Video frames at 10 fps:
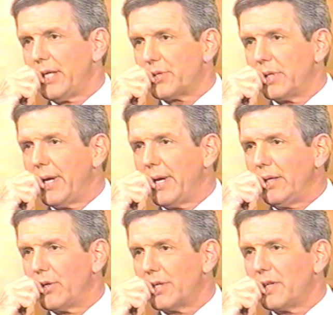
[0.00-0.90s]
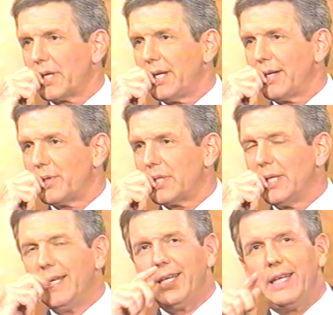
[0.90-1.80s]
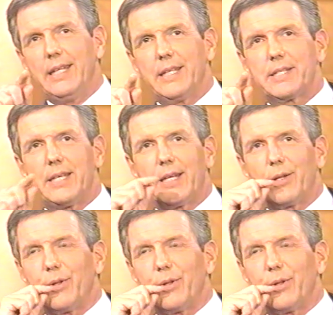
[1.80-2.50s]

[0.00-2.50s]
yesterday, right? Talked to the Congress? Let's take a